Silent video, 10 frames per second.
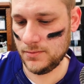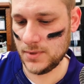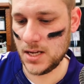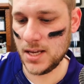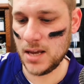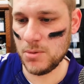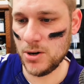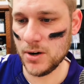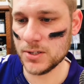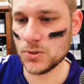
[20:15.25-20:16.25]
He came into
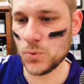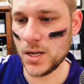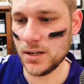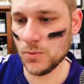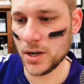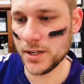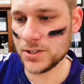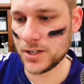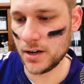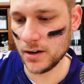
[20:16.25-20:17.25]
our suite and wanted to
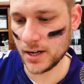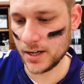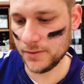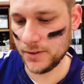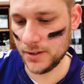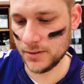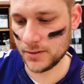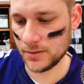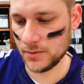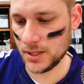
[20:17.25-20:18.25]
share kind of
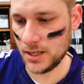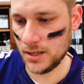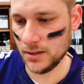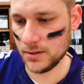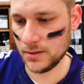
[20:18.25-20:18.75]
his, what he,